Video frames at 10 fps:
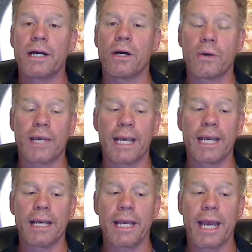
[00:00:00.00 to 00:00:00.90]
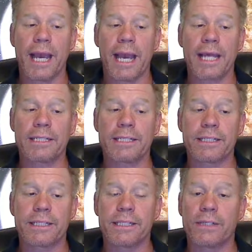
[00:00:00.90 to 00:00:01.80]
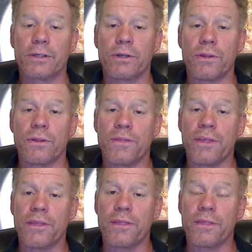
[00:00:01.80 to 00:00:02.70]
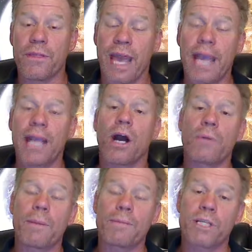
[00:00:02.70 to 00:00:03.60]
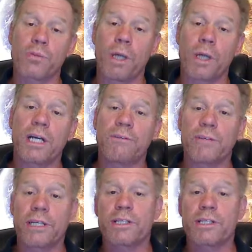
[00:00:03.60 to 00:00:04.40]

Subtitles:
Okay? And Hagar represents one covenant.